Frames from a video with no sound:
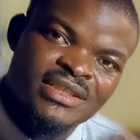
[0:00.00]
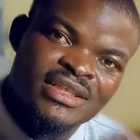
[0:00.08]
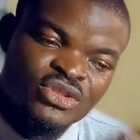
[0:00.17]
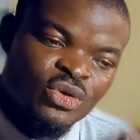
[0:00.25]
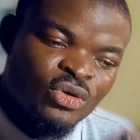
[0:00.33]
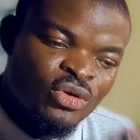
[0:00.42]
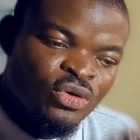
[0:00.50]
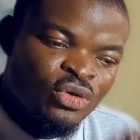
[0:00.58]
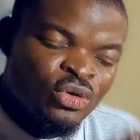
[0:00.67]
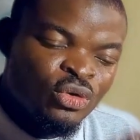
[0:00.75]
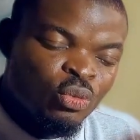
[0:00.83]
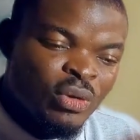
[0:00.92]
So
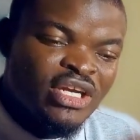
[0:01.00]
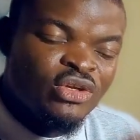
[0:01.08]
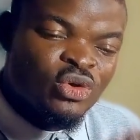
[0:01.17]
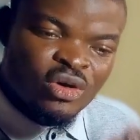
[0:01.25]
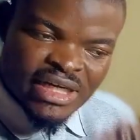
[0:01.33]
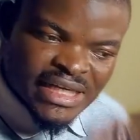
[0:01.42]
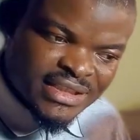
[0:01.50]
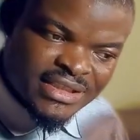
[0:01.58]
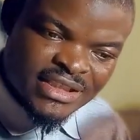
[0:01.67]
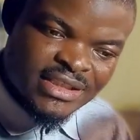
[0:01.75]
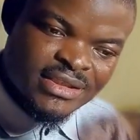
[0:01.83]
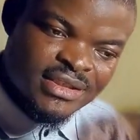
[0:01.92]
when you connect
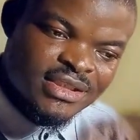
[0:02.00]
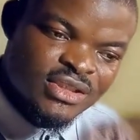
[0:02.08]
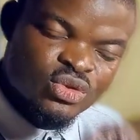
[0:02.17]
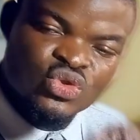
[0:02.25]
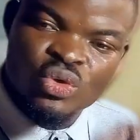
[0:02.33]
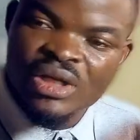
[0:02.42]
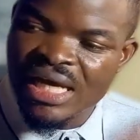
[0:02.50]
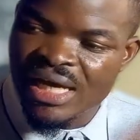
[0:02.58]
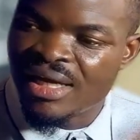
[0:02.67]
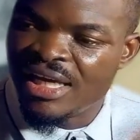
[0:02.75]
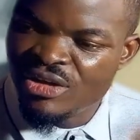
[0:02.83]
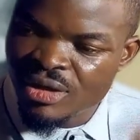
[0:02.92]
it to
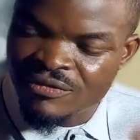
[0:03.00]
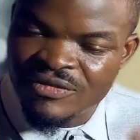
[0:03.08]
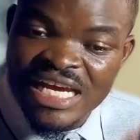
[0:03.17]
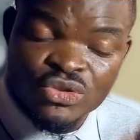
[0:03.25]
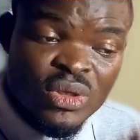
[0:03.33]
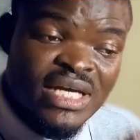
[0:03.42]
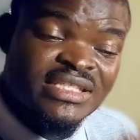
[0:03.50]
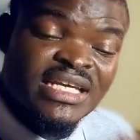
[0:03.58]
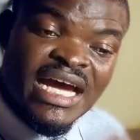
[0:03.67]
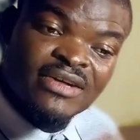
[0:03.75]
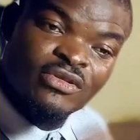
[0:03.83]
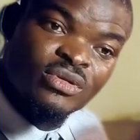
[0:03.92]
solar enough, that's why it's
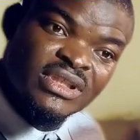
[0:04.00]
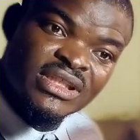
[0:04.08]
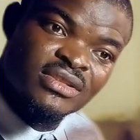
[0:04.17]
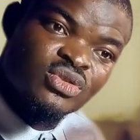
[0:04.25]
high voltage.